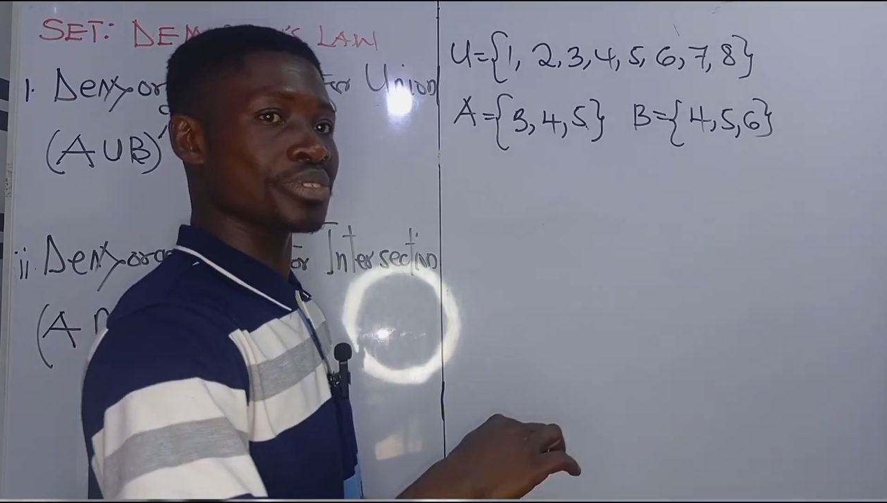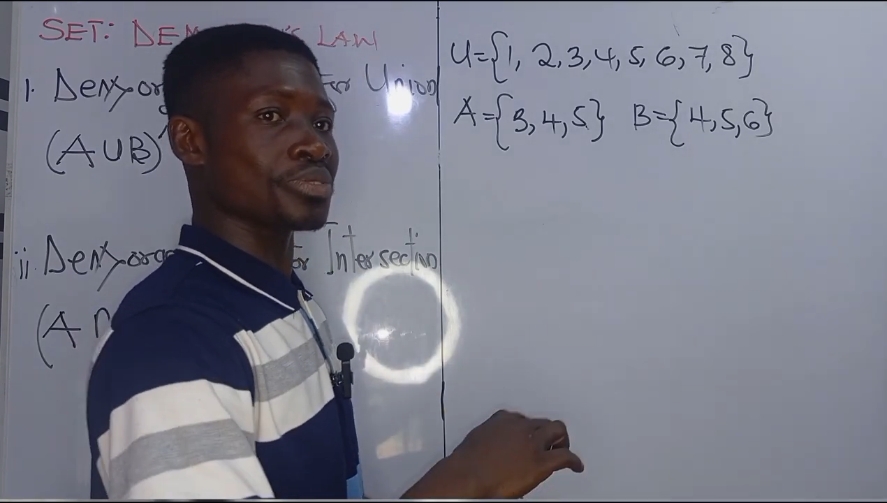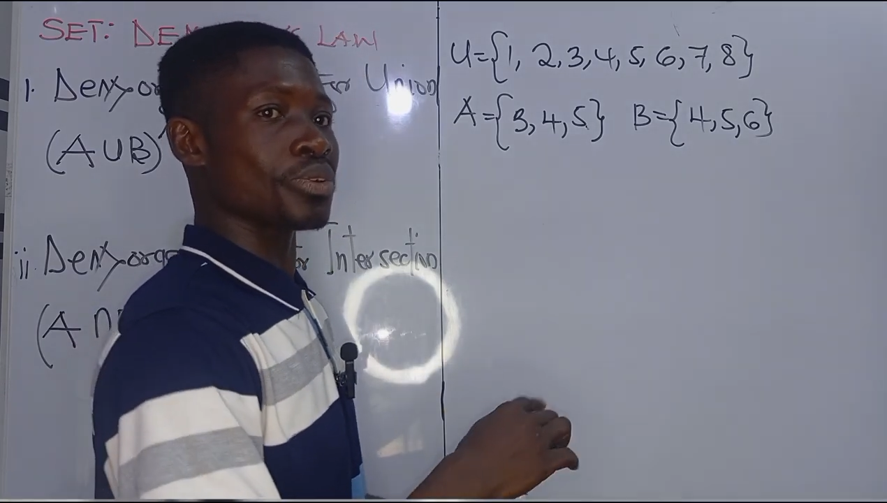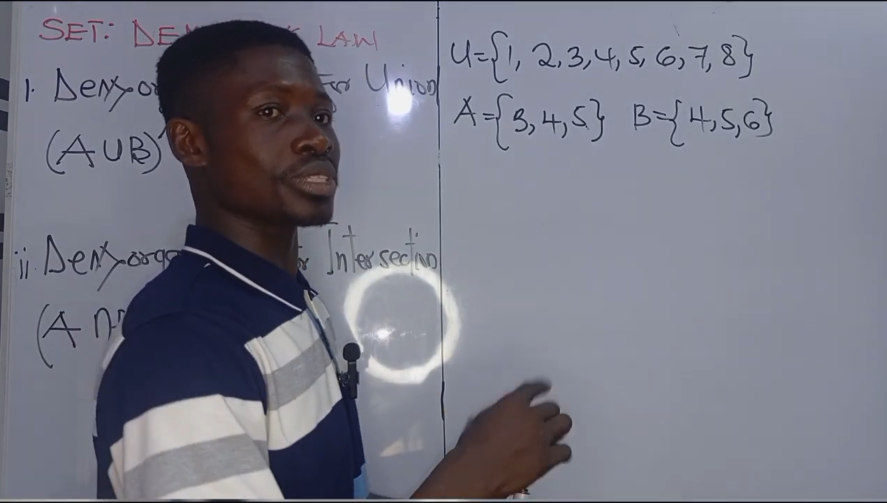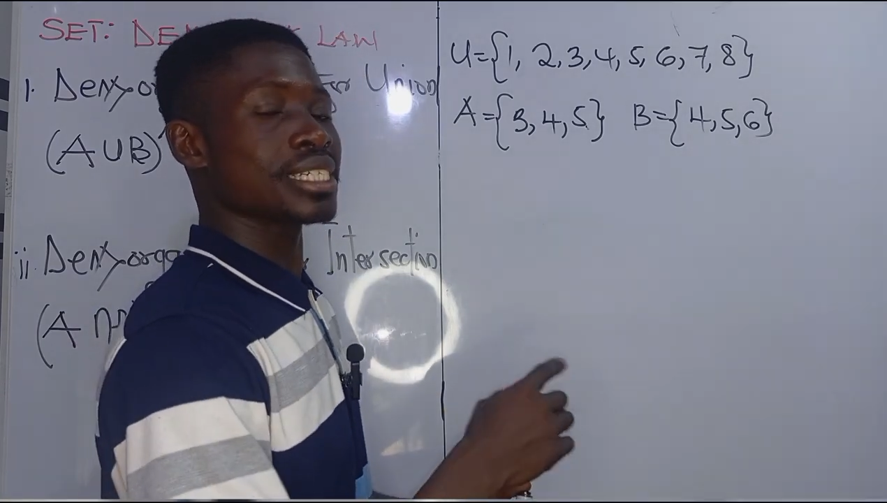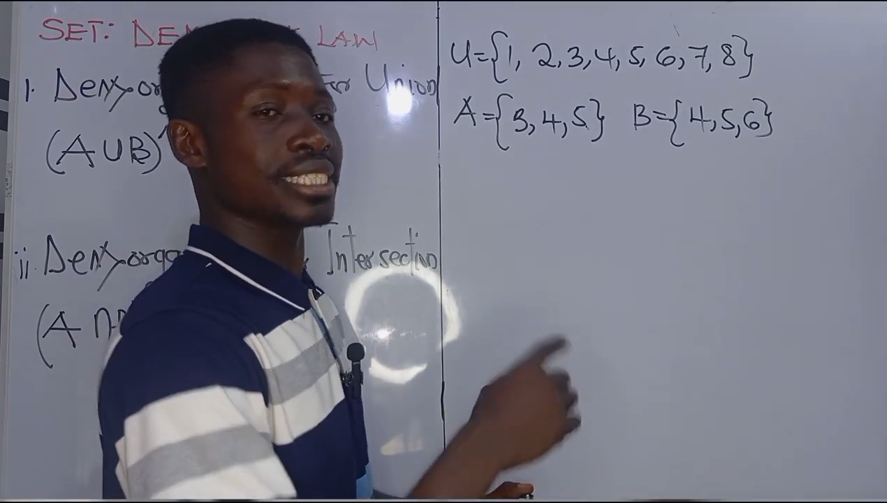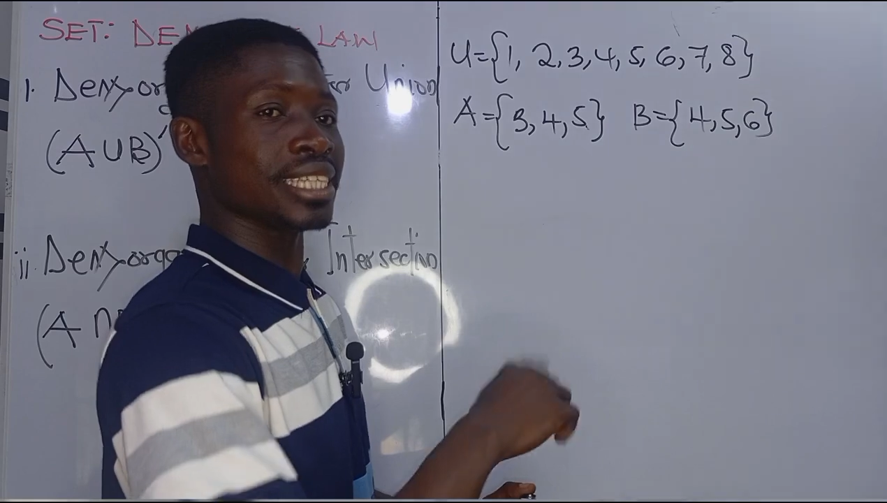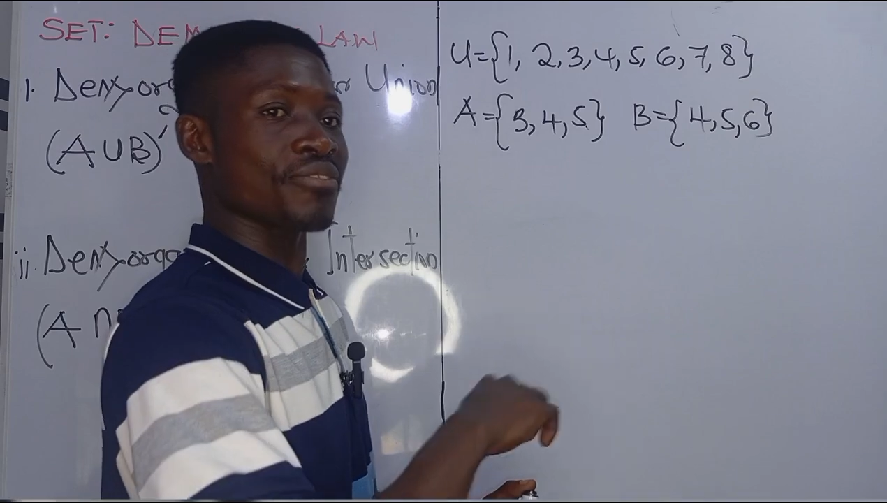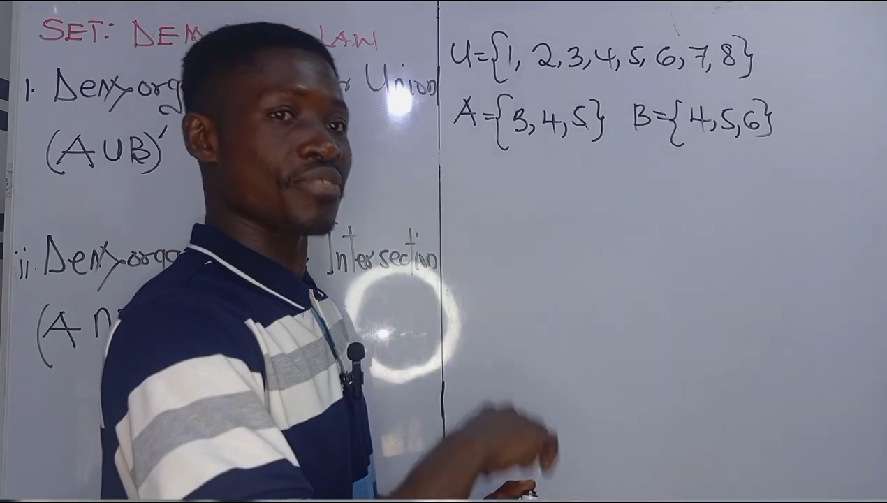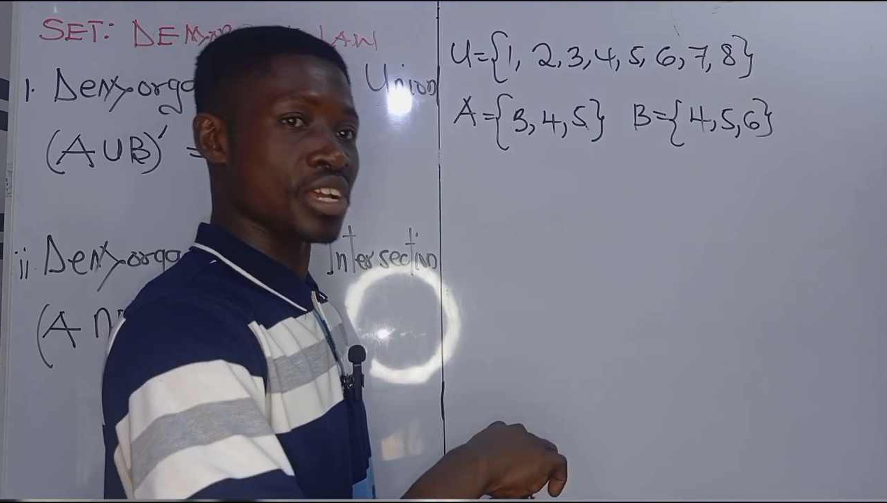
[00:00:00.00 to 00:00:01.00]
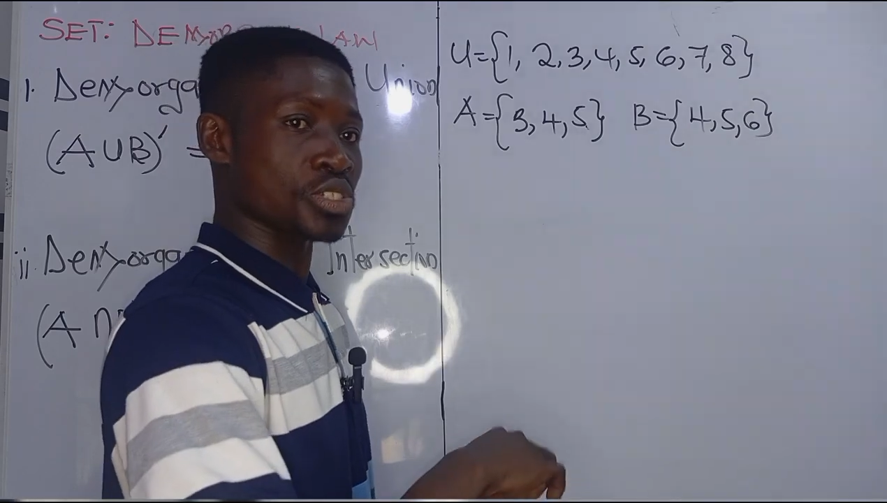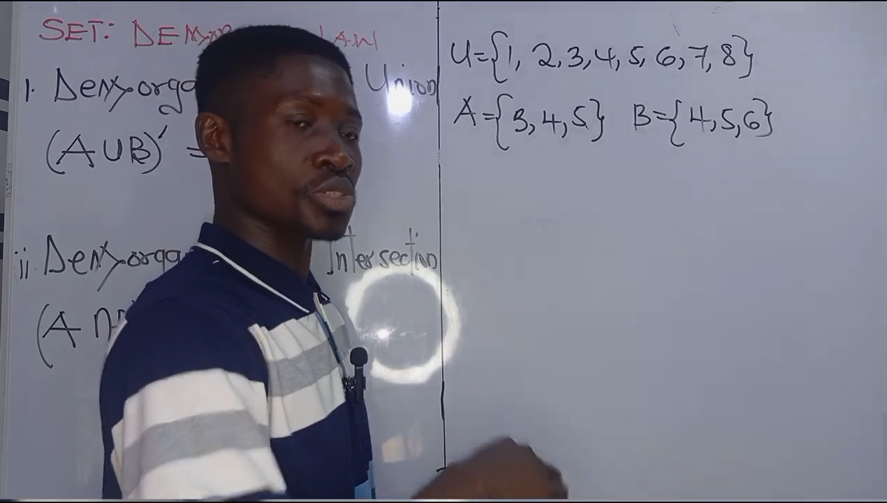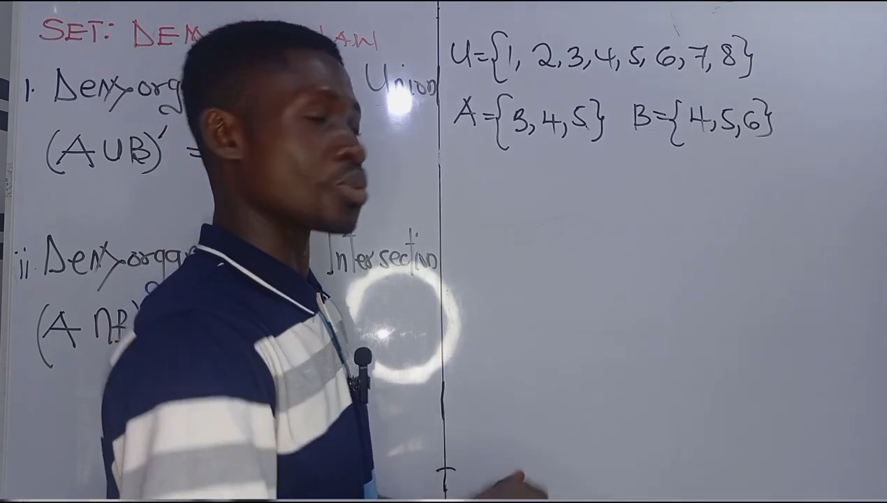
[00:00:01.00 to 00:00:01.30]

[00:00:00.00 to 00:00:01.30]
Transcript: with what? The first